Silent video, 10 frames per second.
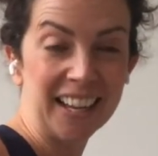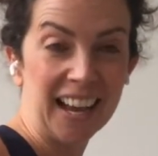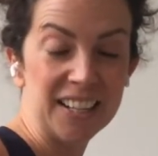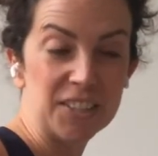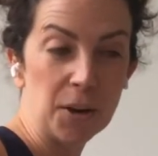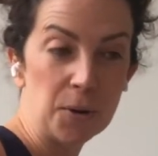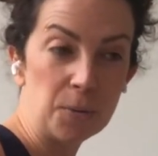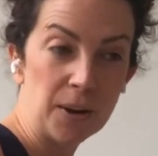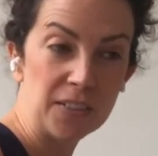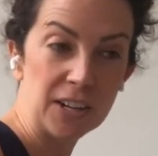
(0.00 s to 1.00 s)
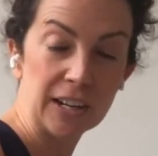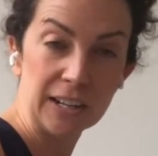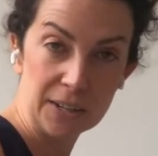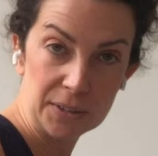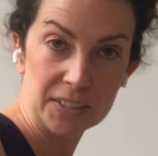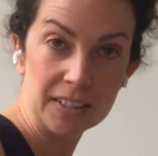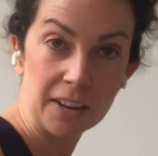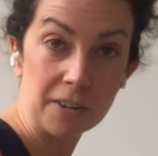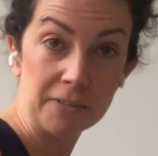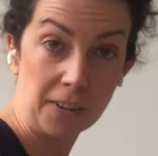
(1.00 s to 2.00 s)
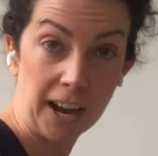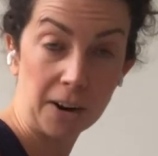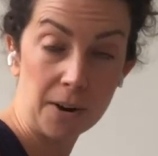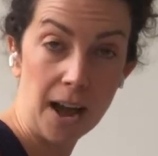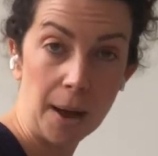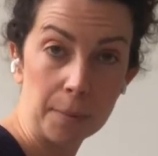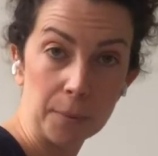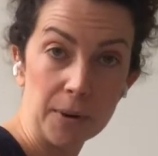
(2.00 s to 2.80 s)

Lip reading: And so when the glutes fire up,